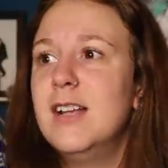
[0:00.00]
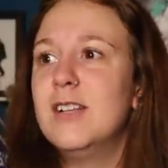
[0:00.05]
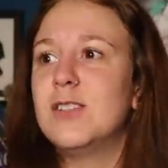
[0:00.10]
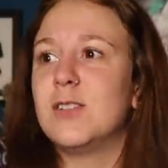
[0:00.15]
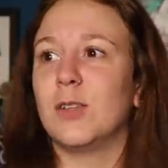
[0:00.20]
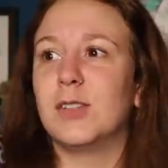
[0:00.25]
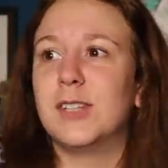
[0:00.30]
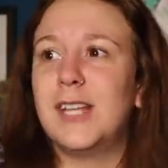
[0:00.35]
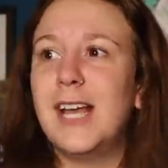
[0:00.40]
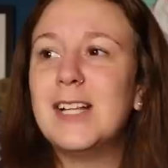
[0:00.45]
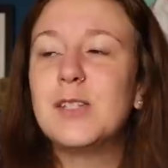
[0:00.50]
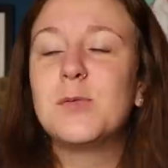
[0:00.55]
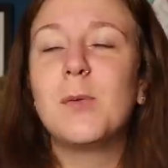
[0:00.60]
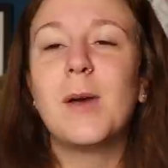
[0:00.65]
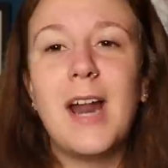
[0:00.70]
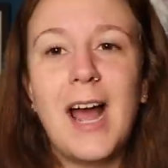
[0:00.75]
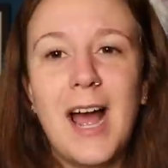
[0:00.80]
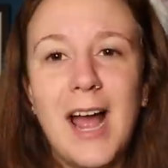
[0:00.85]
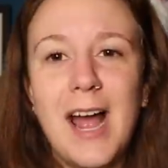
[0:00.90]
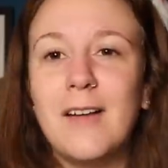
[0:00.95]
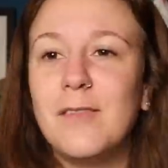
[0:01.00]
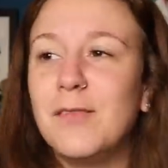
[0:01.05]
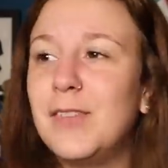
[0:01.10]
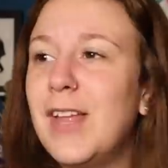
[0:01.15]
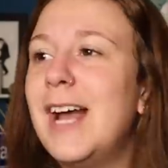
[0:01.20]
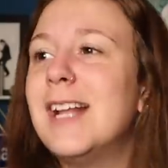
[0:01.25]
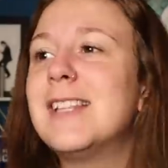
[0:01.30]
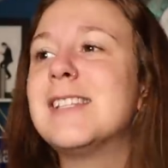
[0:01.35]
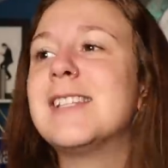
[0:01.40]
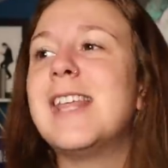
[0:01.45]
So that's what I have.
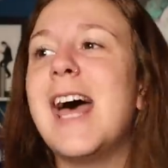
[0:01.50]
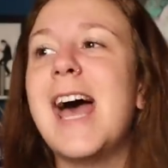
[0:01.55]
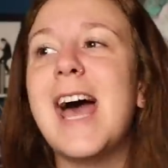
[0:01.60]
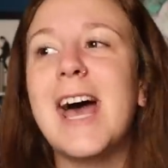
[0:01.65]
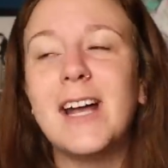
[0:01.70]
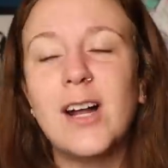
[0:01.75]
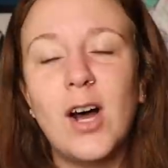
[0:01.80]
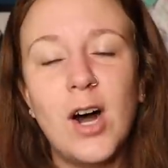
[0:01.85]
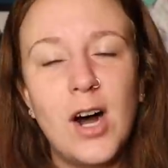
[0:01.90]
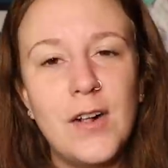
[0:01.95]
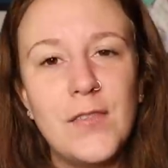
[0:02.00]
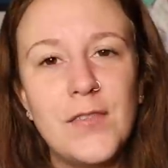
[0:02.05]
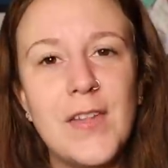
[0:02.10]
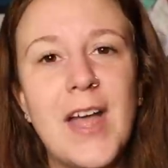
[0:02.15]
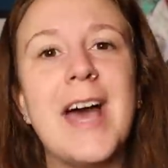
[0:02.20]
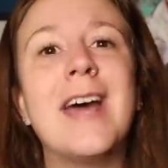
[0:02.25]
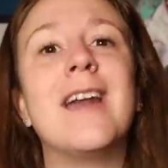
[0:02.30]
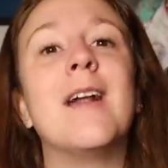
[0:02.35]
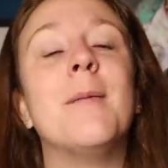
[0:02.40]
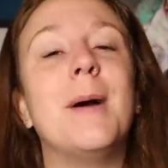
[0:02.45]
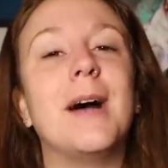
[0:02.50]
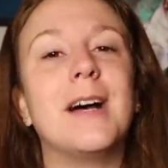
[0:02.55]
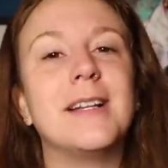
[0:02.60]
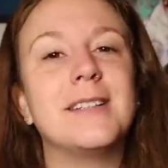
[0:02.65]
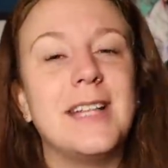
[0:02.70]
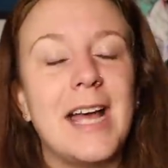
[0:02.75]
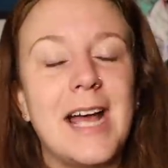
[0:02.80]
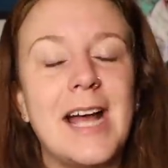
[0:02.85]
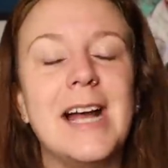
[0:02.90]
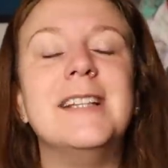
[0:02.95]
That's that, on that,
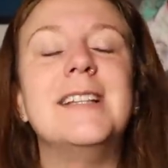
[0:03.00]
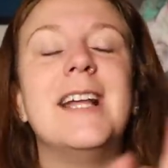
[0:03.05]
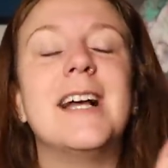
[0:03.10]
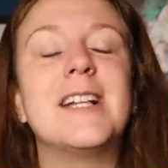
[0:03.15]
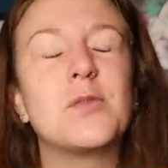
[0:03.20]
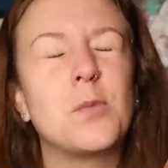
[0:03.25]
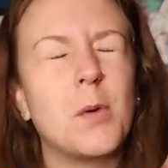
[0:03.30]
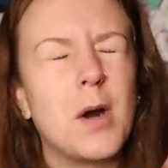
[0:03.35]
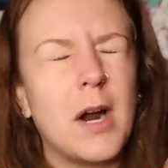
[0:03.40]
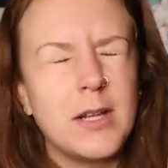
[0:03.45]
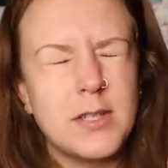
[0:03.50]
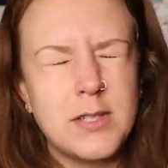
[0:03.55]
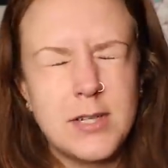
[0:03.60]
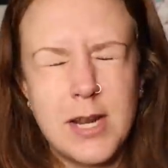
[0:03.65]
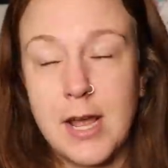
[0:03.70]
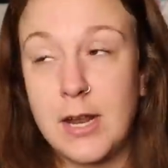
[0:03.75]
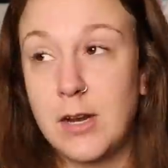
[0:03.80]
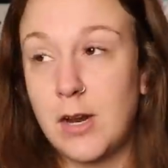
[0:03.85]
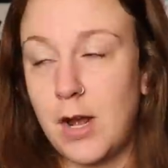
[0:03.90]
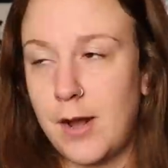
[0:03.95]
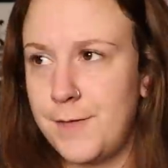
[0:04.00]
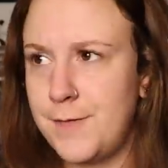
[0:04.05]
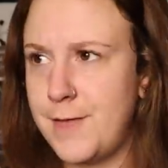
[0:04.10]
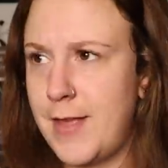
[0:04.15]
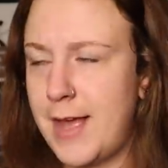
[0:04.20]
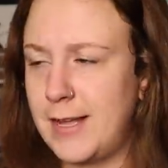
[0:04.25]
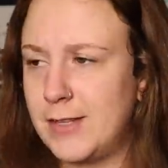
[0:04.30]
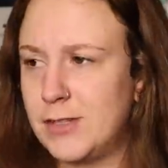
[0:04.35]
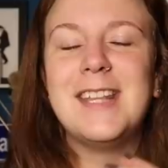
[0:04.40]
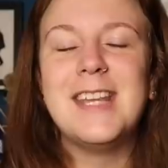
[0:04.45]
about that, and that's where I stand on
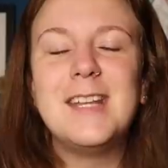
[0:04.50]
that.